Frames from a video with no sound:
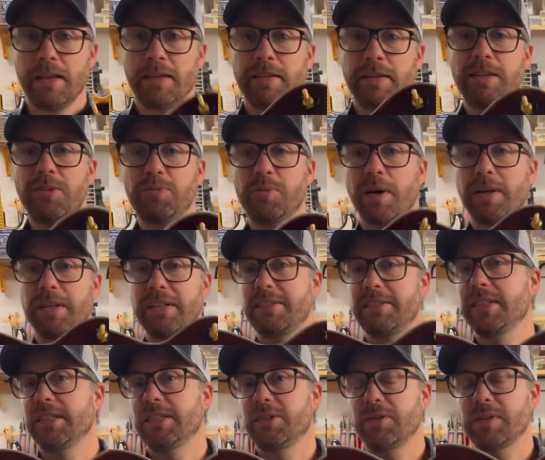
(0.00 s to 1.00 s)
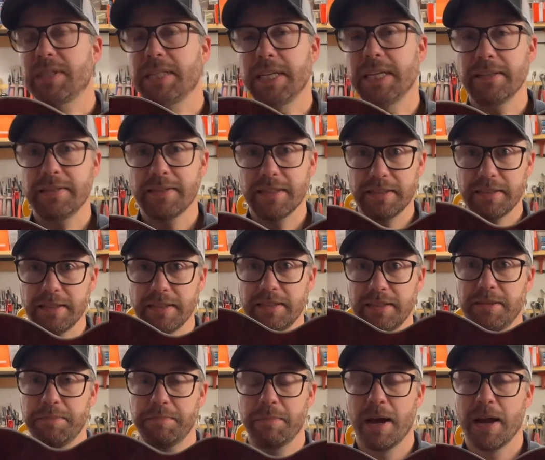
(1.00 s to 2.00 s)
This one is interesting. This
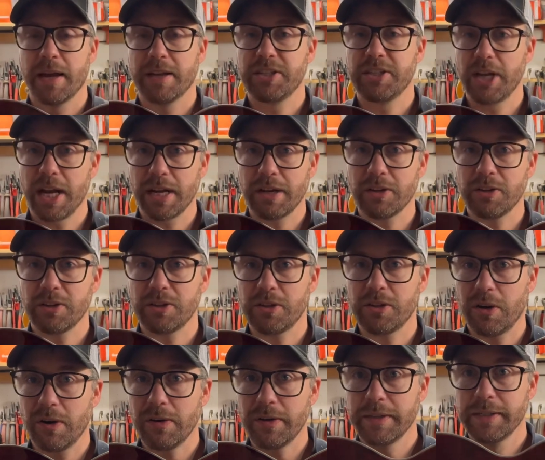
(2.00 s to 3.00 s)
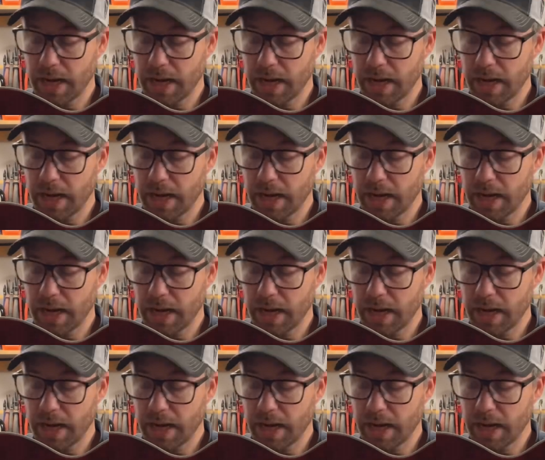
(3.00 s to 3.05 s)
is my channel guitar.